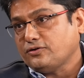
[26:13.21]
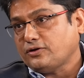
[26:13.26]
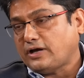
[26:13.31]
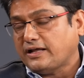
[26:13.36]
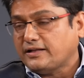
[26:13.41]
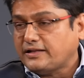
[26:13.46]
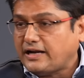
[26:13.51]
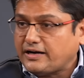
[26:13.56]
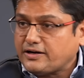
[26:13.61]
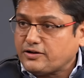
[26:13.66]

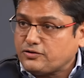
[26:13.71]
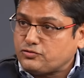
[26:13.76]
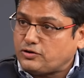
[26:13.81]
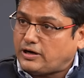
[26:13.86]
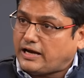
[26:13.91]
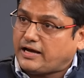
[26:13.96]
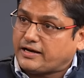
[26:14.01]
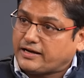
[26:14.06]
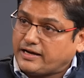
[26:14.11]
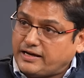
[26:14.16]
And that is
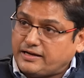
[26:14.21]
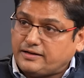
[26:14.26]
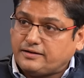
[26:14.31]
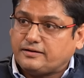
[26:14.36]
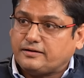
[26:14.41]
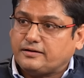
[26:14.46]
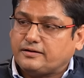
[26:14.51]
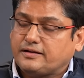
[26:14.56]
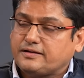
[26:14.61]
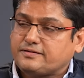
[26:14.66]

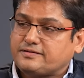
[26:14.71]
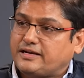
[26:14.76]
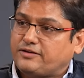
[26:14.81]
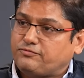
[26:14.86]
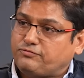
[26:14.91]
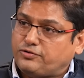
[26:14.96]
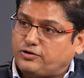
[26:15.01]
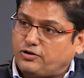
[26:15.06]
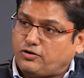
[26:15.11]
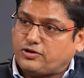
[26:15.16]
again the
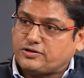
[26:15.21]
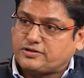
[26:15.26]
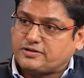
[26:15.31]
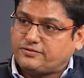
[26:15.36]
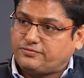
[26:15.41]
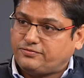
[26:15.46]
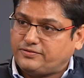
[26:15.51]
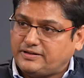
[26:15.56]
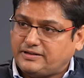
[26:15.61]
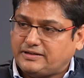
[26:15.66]
same
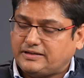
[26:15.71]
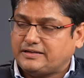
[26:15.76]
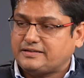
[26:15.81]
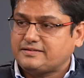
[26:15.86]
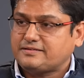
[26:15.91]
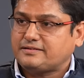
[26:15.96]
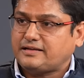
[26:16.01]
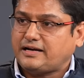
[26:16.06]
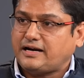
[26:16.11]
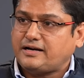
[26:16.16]
philosophy,
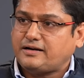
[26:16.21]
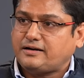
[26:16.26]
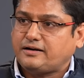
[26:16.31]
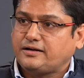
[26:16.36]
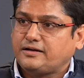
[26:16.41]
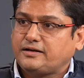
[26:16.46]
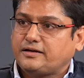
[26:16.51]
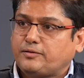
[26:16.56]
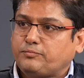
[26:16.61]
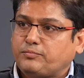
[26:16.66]
is that
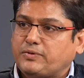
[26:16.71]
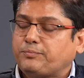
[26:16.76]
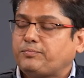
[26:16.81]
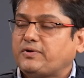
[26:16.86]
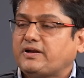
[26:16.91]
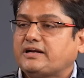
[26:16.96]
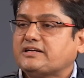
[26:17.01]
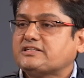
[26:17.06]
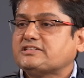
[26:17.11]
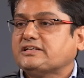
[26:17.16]

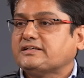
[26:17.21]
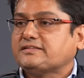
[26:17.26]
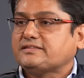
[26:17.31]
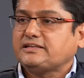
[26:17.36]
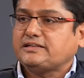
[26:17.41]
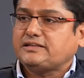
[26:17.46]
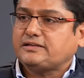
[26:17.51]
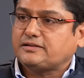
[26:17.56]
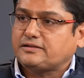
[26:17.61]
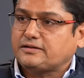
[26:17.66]
people are
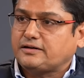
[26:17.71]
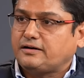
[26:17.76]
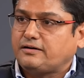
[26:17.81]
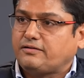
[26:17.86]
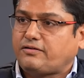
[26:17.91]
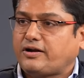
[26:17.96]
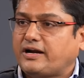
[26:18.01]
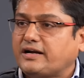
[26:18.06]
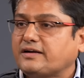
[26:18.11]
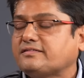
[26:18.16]
chasing
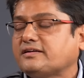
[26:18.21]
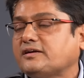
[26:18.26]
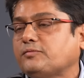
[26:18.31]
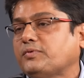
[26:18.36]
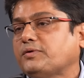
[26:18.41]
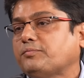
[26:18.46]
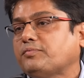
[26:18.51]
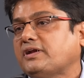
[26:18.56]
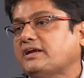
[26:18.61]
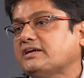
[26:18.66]
trends and
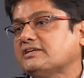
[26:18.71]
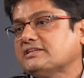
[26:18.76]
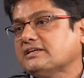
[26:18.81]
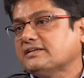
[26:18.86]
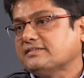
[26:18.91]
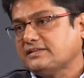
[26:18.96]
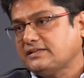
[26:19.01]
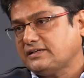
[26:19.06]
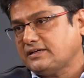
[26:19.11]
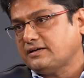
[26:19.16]
people are
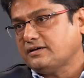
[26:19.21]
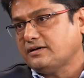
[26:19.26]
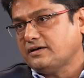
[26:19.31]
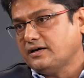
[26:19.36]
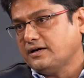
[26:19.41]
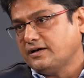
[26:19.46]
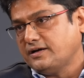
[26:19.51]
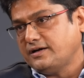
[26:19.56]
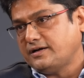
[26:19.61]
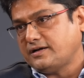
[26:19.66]
chasing
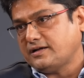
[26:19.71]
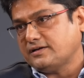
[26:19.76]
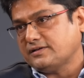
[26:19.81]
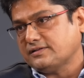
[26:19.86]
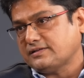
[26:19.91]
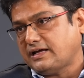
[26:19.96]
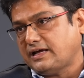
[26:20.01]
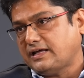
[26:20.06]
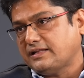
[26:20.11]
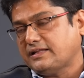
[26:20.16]

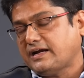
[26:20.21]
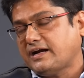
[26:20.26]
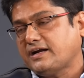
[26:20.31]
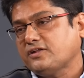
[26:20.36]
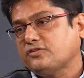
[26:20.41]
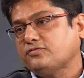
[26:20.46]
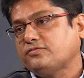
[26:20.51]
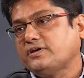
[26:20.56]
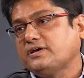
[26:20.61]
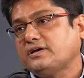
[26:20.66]
returns, and that
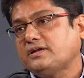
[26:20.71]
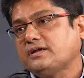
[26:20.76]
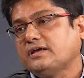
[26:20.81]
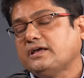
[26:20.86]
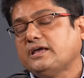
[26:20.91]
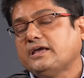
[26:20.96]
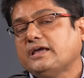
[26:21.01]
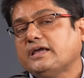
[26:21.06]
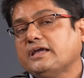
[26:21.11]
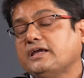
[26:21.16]
is where
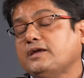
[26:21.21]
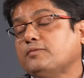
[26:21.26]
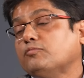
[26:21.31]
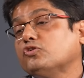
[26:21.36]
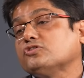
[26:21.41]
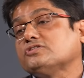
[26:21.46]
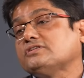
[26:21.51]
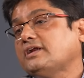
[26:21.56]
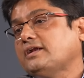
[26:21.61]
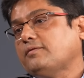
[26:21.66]

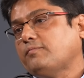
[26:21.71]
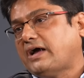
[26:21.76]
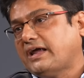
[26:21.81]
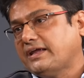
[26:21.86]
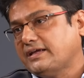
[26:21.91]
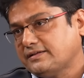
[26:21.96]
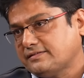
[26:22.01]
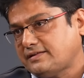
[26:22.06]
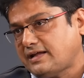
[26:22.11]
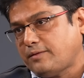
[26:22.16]
emotional
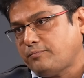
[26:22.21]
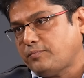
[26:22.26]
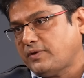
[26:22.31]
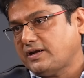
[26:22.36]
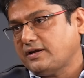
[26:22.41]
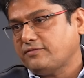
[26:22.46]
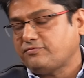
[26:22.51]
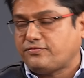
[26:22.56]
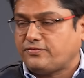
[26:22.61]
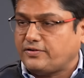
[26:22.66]
buyings
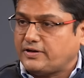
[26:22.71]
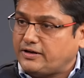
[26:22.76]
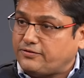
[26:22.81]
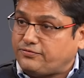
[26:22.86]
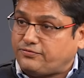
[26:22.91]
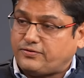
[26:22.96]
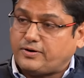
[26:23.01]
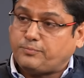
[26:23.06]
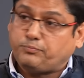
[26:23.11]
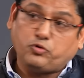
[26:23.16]
happen.
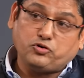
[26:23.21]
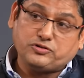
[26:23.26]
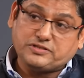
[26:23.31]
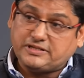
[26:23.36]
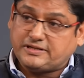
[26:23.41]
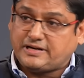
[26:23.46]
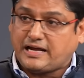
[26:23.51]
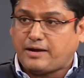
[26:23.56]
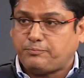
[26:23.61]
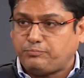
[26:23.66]
If
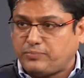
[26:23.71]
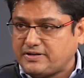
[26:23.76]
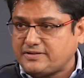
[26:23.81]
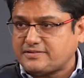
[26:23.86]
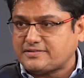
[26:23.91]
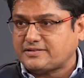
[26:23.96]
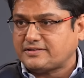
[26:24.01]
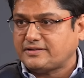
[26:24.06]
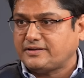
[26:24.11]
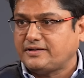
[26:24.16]
opposite
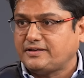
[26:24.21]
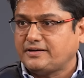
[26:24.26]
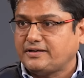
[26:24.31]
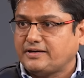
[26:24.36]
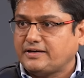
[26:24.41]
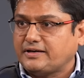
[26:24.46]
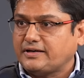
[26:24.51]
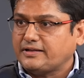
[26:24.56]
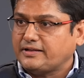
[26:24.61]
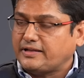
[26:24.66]
happens,
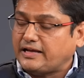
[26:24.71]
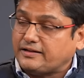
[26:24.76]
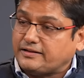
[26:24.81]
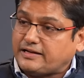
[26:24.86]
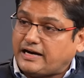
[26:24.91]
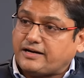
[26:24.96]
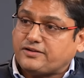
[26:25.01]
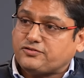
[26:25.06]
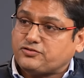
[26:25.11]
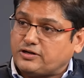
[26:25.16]
then
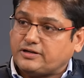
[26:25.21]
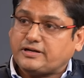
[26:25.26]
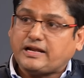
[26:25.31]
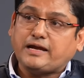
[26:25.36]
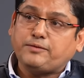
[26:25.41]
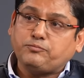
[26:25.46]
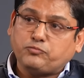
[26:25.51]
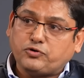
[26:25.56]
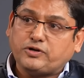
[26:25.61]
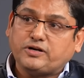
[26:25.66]
that is the
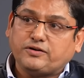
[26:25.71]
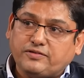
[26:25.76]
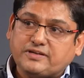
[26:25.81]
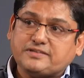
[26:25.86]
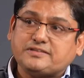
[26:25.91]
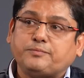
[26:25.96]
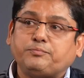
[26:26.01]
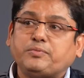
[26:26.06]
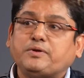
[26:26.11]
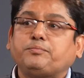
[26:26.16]
time to
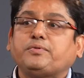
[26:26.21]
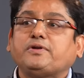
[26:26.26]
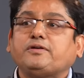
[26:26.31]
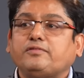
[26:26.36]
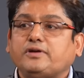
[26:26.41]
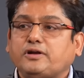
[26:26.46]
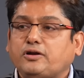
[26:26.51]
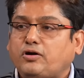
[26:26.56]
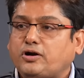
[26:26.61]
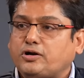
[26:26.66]
invest, the people
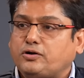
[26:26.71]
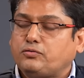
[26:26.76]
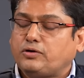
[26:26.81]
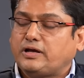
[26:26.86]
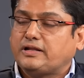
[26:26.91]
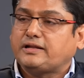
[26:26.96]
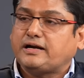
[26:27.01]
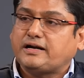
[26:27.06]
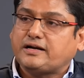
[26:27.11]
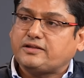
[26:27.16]
will not do,
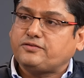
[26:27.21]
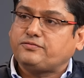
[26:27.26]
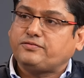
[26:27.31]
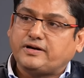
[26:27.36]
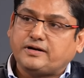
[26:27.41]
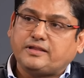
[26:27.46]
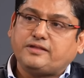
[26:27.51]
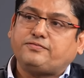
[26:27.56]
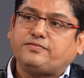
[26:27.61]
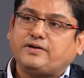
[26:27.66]
and that is
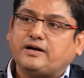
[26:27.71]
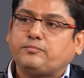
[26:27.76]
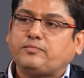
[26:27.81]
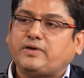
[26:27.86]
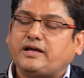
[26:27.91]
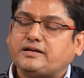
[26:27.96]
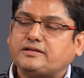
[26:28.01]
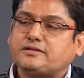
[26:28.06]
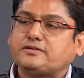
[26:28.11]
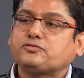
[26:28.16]
where the fund
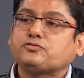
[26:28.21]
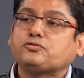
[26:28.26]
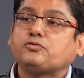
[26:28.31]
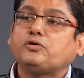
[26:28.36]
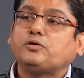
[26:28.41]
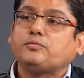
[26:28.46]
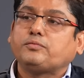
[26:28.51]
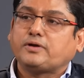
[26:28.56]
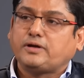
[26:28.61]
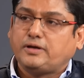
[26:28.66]
manager's
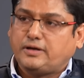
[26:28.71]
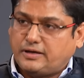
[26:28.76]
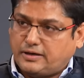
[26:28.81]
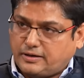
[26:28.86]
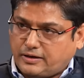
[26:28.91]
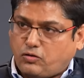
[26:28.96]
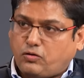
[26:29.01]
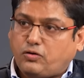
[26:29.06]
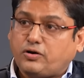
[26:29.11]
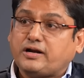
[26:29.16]
role
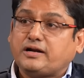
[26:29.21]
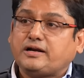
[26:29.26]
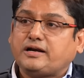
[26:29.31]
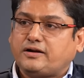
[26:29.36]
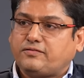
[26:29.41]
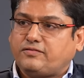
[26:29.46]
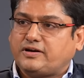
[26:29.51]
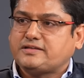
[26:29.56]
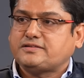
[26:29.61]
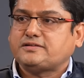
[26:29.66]
or an
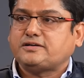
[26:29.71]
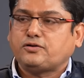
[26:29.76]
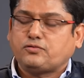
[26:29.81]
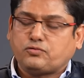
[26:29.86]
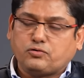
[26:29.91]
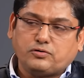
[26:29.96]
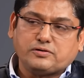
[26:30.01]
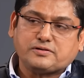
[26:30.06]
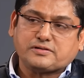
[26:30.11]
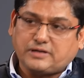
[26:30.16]
advisor's
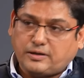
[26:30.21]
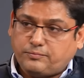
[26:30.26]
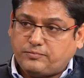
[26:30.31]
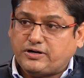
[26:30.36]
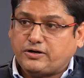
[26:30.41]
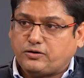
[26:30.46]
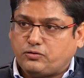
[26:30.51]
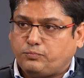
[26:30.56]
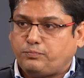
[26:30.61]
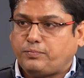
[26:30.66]
roles come
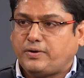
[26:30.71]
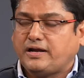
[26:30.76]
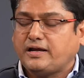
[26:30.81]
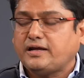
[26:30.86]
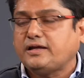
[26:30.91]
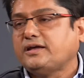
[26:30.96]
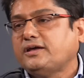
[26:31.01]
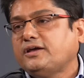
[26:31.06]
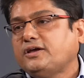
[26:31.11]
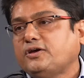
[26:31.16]
into
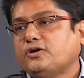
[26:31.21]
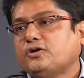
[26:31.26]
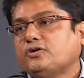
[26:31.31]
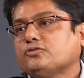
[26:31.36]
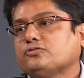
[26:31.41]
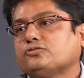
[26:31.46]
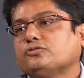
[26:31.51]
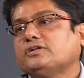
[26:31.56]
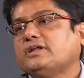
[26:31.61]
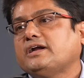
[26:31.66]
play,
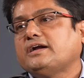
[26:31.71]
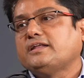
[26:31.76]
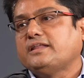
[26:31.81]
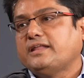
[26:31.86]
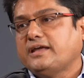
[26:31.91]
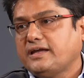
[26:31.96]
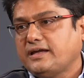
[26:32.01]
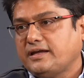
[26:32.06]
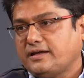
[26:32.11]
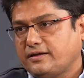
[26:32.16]
so that
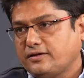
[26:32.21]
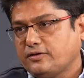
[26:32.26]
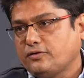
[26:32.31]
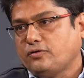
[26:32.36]
they